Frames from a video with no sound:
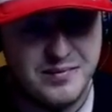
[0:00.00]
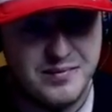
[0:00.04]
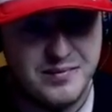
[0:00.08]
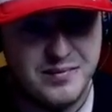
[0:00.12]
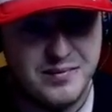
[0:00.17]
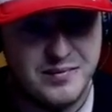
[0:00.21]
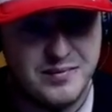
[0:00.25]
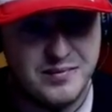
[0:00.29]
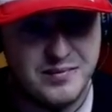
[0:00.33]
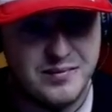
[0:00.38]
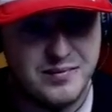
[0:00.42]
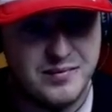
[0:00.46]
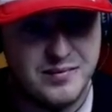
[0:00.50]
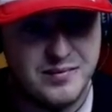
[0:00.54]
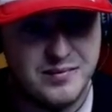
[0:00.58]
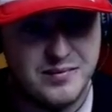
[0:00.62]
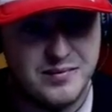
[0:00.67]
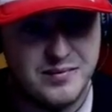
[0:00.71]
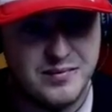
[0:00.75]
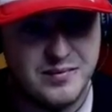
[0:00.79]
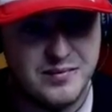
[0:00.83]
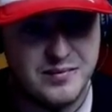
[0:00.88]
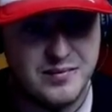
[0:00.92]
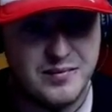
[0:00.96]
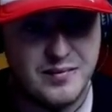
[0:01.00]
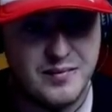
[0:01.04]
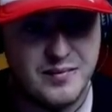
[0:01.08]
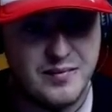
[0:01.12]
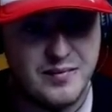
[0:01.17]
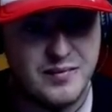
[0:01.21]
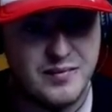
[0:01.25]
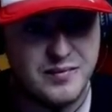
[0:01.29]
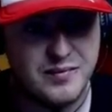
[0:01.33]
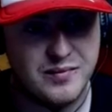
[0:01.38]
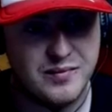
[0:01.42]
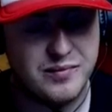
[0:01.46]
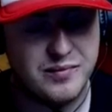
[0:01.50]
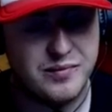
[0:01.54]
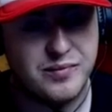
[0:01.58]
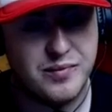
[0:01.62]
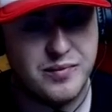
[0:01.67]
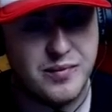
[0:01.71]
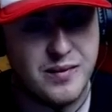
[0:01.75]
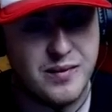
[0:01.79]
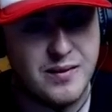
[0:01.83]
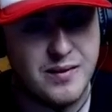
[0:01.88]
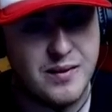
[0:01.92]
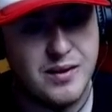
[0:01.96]

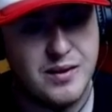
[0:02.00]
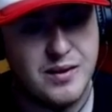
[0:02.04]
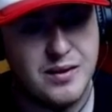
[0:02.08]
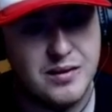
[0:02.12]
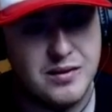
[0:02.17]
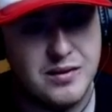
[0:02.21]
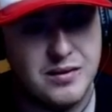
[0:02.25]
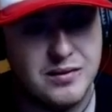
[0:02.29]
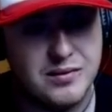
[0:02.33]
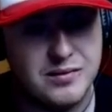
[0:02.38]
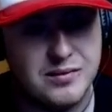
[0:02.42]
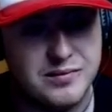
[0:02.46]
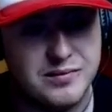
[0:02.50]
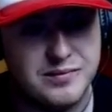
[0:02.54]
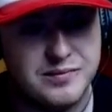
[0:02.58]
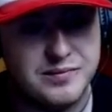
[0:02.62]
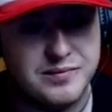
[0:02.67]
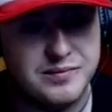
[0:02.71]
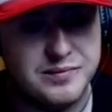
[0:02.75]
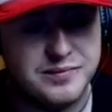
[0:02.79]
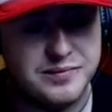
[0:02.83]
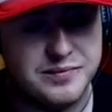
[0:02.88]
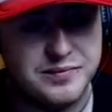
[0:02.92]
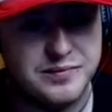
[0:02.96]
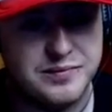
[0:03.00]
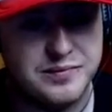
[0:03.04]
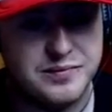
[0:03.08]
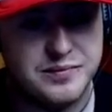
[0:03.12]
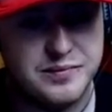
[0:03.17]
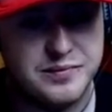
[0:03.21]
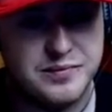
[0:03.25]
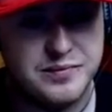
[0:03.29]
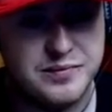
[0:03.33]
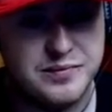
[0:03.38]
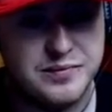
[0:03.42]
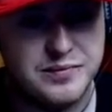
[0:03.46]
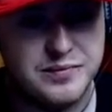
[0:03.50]
No words are spoken by the person on screen.